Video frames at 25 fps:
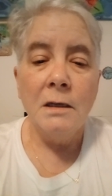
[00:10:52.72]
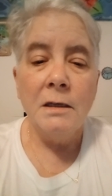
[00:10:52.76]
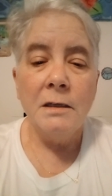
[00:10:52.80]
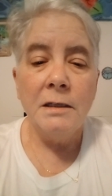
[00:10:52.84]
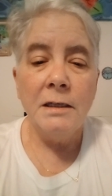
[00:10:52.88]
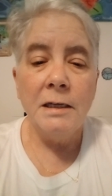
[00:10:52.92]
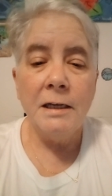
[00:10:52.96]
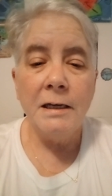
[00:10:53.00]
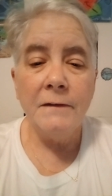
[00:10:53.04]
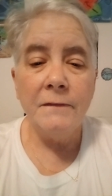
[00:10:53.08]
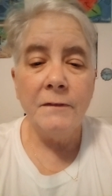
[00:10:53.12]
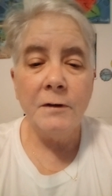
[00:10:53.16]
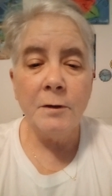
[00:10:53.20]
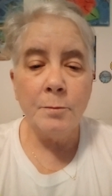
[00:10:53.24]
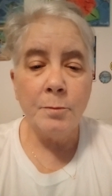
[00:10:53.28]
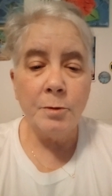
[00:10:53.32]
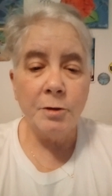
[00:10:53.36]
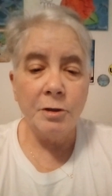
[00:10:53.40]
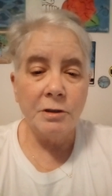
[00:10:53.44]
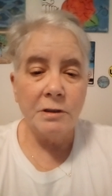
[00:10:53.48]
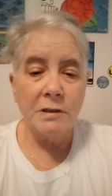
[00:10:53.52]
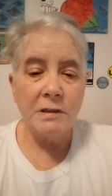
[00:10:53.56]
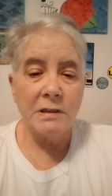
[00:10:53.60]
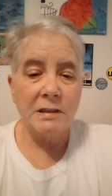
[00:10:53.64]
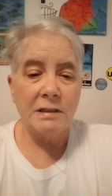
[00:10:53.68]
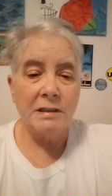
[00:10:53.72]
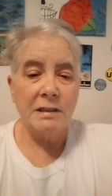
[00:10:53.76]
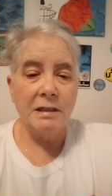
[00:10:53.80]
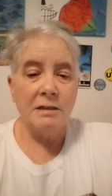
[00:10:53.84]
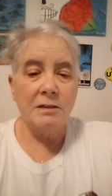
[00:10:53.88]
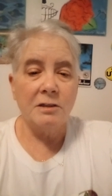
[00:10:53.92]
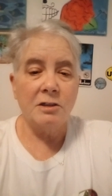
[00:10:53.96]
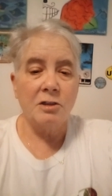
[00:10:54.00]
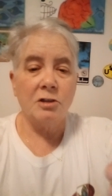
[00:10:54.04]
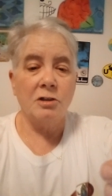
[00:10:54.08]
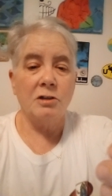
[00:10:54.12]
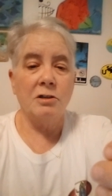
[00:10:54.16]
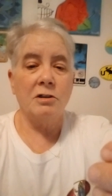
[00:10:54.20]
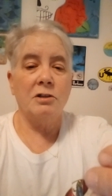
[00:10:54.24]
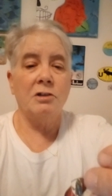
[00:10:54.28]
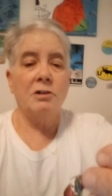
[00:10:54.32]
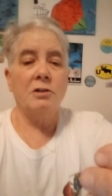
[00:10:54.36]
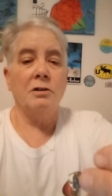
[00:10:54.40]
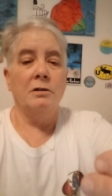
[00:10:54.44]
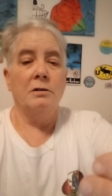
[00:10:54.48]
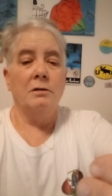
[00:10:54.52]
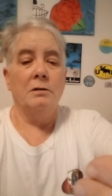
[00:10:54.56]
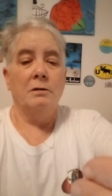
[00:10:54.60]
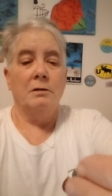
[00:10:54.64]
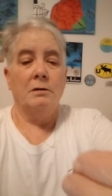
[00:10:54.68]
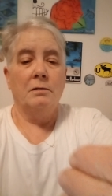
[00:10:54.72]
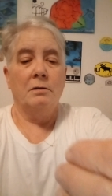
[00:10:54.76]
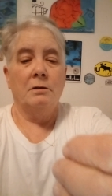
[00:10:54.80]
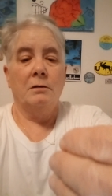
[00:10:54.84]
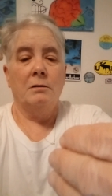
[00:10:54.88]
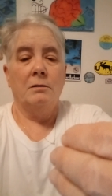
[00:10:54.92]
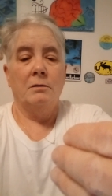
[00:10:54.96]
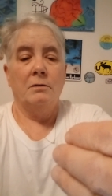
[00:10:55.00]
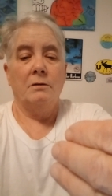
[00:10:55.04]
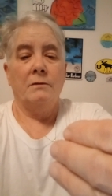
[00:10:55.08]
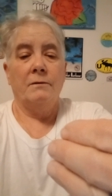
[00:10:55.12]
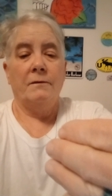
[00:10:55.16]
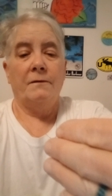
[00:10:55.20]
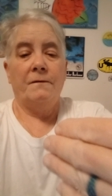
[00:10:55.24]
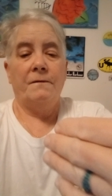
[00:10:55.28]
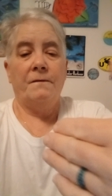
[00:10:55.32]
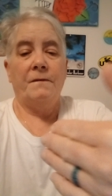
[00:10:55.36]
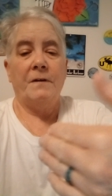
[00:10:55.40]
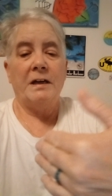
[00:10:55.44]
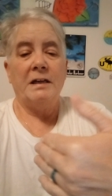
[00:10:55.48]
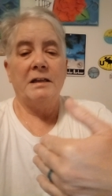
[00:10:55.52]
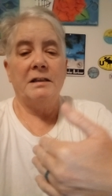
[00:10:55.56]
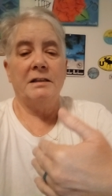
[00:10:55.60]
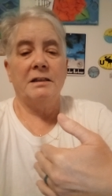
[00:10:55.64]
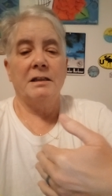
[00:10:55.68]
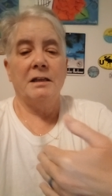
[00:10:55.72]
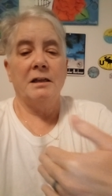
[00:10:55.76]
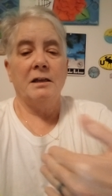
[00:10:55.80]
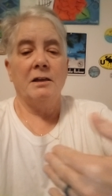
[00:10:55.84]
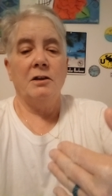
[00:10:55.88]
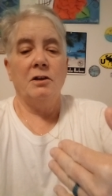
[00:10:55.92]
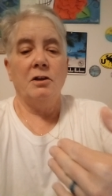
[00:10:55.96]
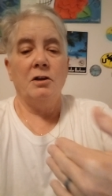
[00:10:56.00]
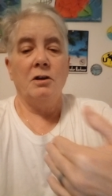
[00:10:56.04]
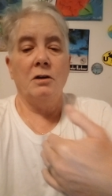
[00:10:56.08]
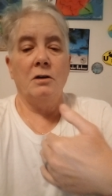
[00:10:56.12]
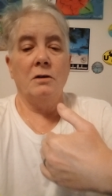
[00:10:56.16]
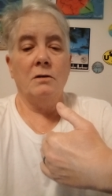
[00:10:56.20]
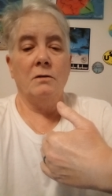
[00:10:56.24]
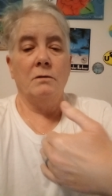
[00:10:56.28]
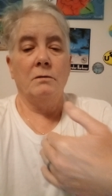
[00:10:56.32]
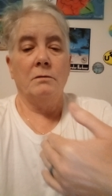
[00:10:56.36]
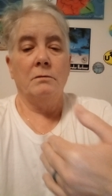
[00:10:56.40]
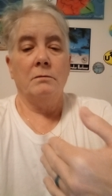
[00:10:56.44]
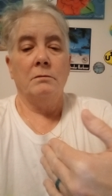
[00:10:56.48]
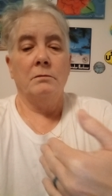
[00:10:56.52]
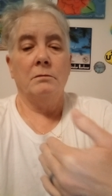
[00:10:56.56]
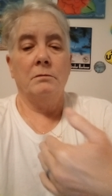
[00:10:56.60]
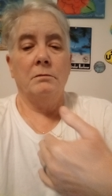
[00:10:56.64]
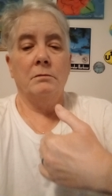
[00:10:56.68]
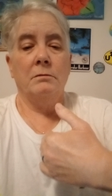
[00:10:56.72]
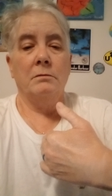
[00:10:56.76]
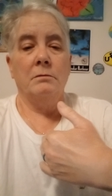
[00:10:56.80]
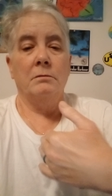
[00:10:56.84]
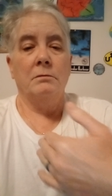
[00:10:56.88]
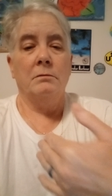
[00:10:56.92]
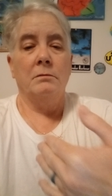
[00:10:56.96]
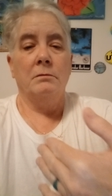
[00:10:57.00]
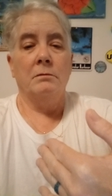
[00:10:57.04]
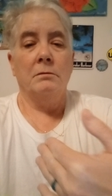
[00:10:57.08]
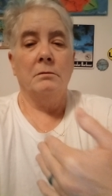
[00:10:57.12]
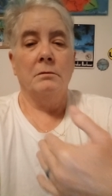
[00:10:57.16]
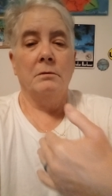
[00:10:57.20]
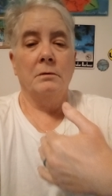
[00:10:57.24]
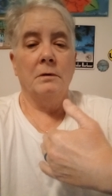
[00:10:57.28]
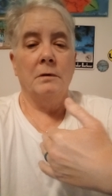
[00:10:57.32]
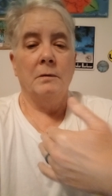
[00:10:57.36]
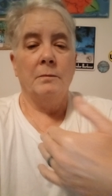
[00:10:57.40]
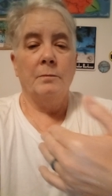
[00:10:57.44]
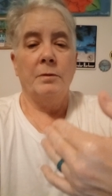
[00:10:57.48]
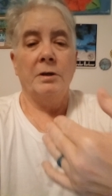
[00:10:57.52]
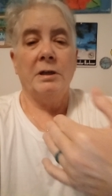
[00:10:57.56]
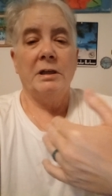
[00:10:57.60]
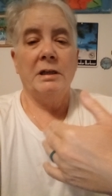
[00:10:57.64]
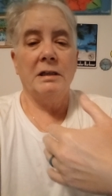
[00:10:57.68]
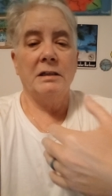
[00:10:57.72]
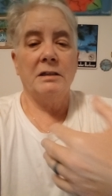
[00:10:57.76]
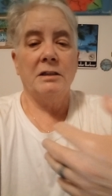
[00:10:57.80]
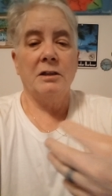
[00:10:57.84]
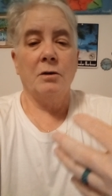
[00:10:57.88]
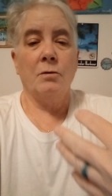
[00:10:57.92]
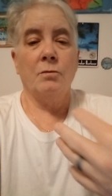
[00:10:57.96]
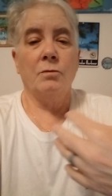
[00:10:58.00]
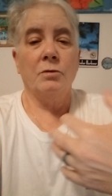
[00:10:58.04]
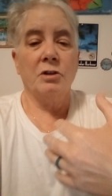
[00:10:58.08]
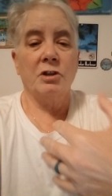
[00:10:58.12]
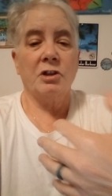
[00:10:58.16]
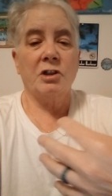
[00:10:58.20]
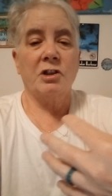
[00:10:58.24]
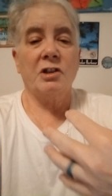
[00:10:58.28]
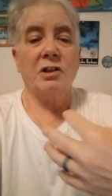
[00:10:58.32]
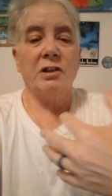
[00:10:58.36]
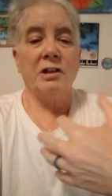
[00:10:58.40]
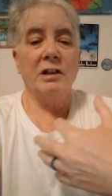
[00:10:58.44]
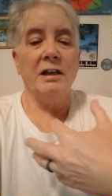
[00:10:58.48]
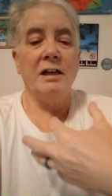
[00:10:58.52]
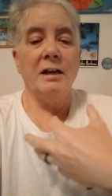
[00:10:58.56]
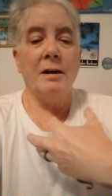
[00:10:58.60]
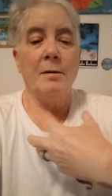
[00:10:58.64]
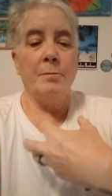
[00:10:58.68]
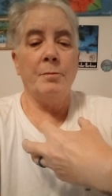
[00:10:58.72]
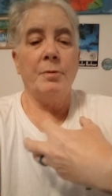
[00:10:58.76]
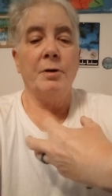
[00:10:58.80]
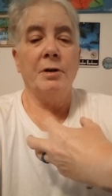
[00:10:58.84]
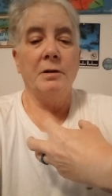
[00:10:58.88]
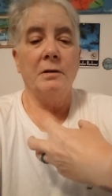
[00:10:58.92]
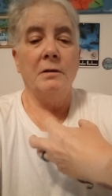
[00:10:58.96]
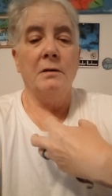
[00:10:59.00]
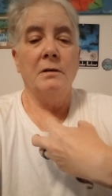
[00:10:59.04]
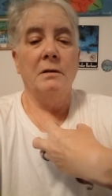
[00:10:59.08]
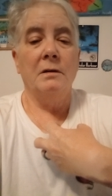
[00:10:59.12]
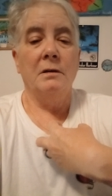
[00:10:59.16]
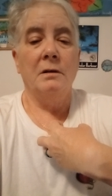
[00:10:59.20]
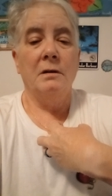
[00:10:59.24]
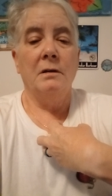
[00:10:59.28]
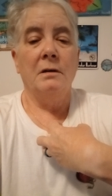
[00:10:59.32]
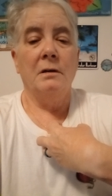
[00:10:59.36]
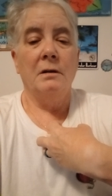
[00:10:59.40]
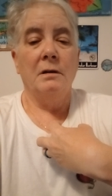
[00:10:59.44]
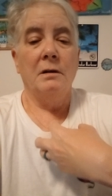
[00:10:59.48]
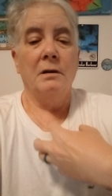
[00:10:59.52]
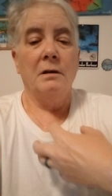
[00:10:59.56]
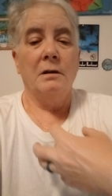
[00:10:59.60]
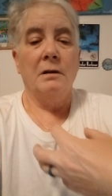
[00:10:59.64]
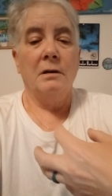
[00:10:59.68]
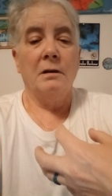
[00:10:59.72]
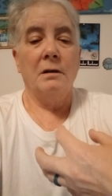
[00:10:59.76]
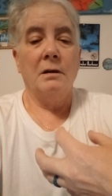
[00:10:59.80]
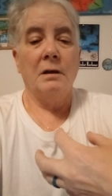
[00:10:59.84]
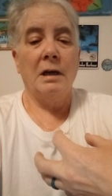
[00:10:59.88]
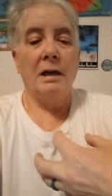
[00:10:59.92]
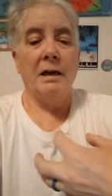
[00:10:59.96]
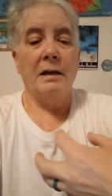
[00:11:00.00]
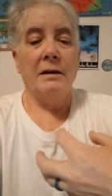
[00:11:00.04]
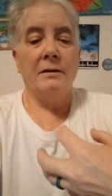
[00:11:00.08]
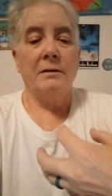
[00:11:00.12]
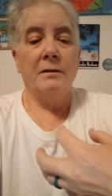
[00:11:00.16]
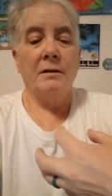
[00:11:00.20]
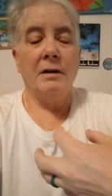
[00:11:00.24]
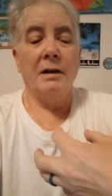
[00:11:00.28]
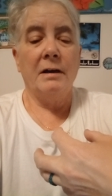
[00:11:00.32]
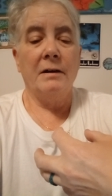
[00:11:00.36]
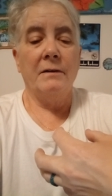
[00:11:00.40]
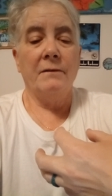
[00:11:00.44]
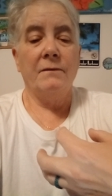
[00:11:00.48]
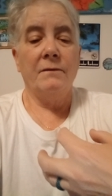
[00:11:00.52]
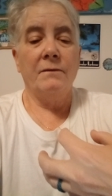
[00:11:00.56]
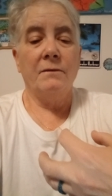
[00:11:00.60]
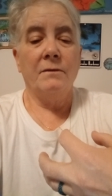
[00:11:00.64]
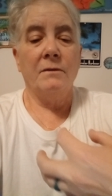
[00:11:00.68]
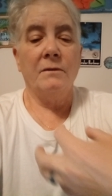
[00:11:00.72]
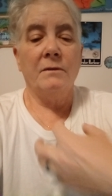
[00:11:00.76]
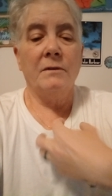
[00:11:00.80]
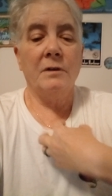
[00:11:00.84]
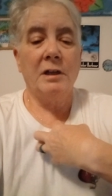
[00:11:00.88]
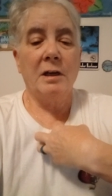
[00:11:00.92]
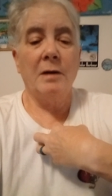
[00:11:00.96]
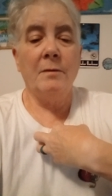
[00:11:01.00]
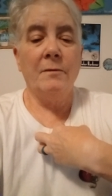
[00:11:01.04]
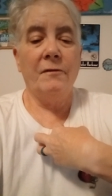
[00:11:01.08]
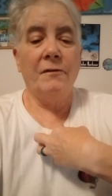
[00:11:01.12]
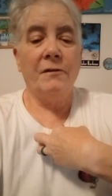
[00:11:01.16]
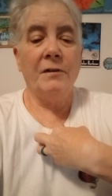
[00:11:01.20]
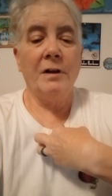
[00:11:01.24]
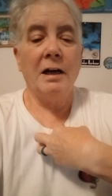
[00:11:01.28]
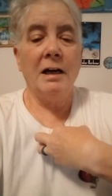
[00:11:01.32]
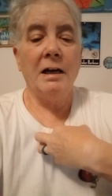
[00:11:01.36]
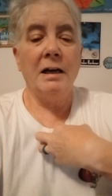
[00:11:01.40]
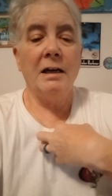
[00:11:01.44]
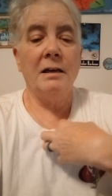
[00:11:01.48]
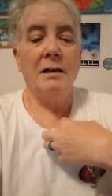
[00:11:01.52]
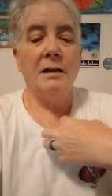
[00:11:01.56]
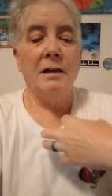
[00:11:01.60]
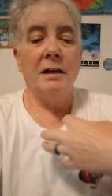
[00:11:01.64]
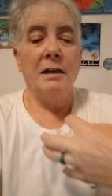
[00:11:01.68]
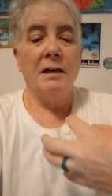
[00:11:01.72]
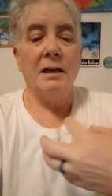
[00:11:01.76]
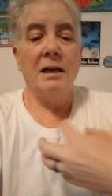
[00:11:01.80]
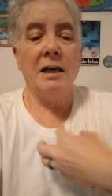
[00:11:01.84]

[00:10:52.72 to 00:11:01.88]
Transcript: never put the scissors facing you because it will slip and come flying and